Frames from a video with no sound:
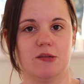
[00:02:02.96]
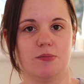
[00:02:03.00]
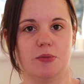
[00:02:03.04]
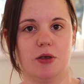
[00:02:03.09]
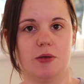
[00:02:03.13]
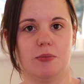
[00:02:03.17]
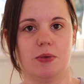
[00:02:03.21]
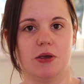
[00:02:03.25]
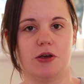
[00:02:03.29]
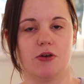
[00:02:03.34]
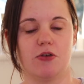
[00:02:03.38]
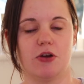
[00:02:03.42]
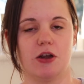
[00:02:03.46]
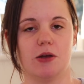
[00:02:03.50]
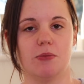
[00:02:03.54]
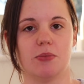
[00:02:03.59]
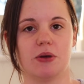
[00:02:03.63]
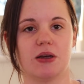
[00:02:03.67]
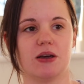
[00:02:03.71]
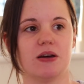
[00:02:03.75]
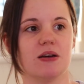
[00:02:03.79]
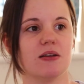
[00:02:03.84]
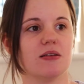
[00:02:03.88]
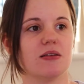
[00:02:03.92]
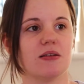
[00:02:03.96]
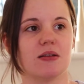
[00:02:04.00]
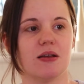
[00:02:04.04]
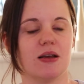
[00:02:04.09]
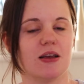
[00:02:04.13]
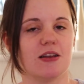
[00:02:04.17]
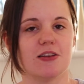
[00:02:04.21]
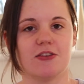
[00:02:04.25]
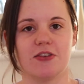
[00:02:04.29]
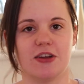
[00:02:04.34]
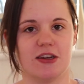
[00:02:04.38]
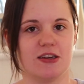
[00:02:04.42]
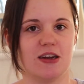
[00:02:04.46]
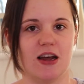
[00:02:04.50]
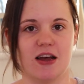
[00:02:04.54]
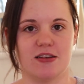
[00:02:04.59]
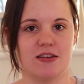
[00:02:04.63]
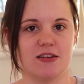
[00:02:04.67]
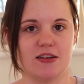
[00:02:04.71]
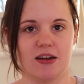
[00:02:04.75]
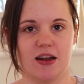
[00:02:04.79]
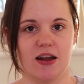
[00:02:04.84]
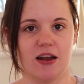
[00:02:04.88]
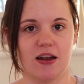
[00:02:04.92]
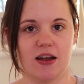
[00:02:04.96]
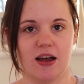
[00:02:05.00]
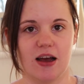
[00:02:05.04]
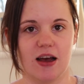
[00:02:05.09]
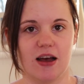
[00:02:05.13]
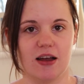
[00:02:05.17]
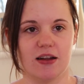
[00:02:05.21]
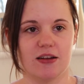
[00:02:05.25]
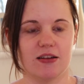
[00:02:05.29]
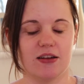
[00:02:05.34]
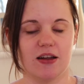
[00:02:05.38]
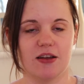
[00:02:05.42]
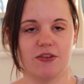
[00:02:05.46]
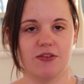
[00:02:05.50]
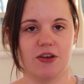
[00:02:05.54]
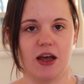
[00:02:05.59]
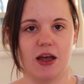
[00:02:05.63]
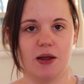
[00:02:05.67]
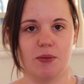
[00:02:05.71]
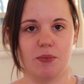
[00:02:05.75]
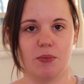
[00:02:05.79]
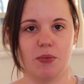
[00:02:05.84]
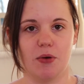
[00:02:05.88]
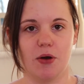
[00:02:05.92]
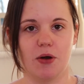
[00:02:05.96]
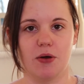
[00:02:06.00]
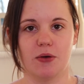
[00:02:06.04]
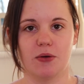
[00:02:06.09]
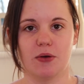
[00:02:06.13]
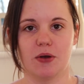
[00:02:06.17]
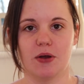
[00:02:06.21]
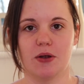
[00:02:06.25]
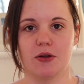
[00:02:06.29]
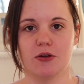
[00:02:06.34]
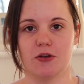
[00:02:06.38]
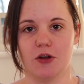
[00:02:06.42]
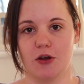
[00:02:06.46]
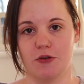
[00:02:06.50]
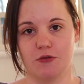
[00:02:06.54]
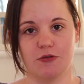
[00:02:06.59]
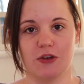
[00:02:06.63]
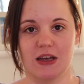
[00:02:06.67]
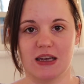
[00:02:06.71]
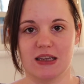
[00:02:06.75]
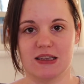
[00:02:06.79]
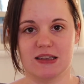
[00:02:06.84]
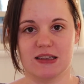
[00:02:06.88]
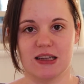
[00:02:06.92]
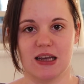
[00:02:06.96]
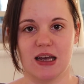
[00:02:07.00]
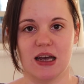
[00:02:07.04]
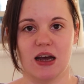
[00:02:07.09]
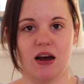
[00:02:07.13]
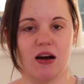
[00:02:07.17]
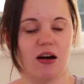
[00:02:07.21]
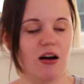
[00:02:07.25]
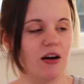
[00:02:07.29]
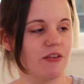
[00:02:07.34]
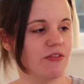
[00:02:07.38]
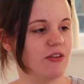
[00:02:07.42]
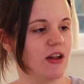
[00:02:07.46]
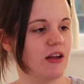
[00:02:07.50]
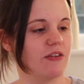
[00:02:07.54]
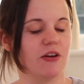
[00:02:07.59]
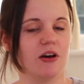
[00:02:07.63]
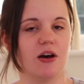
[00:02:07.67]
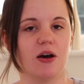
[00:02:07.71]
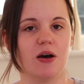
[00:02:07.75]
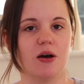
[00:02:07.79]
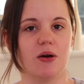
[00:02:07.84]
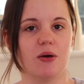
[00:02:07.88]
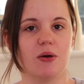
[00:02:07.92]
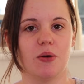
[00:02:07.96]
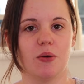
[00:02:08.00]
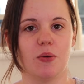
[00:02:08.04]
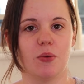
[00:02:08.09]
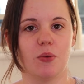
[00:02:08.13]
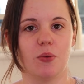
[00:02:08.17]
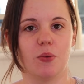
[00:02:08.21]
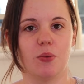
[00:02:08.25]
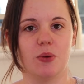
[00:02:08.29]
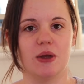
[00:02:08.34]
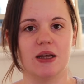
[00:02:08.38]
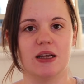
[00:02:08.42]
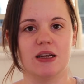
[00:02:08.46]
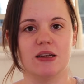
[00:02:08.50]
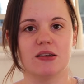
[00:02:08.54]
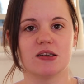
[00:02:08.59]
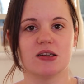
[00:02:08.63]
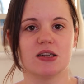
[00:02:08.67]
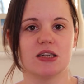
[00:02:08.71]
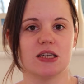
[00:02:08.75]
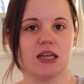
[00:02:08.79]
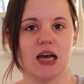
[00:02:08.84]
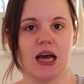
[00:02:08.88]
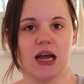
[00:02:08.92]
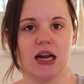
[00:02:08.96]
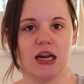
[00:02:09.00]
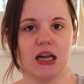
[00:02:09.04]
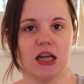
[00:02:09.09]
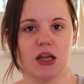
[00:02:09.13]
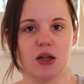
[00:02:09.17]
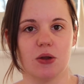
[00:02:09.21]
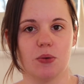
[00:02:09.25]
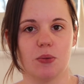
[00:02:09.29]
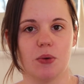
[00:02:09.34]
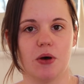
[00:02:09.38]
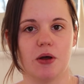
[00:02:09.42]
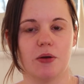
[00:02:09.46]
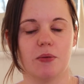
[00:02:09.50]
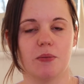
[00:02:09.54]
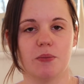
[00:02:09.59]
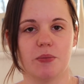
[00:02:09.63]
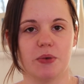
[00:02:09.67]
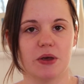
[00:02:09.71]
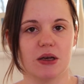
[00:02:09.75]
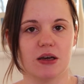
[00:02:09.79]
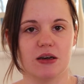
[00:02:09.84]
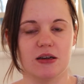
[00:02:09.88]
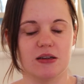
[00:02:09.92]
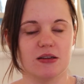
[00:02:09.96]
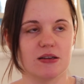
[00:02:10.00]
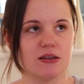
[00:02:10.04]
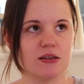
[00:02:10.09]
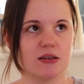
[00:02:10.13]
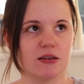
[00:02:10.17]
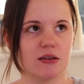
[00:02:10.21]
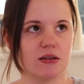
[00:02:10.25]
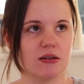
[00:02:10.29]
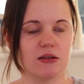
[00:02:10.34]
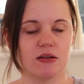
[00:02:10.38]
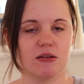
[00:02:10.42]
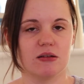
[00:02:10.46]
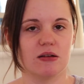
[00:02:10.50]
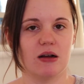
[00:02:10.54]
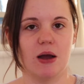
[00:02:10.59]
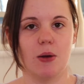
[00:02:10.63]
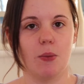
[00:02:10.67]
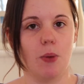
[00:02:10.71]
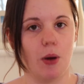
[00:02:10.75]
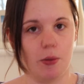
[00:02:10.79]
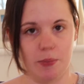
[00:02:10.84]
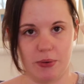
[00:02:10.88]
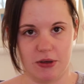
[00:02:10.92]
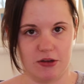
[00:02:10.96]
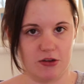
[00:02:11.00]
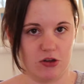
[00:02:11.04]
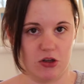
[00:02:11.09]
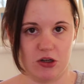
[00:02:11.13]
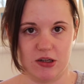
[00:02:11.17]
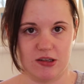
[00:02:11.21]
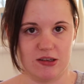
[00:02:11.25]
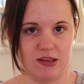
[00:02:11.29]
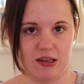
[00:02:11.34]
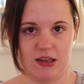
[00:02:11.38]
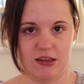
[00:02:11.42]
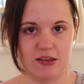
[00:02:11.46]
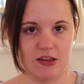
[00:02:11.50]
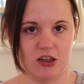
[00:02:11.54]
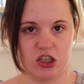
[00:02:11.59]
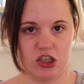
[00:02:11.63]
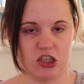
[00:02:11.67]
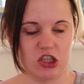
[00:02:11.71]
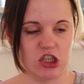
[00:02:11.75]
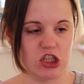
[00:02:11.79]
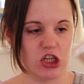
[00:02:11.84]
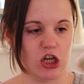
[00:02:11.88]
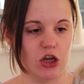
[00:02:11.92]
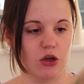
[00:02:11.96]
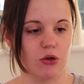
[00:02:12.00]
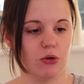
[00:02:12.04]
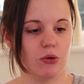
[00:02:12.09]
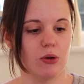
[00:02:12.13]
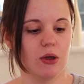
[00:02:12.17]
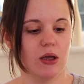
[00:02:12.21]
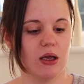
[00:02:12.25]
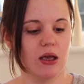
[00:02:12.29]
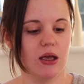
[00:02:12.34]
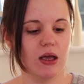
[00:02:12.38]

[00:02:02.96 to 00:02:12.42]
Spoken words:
this BB cream because it's fantastic, and if it ain't broke, don't fix it. I've never weaned to any other one because it won't be as good as this, I just know.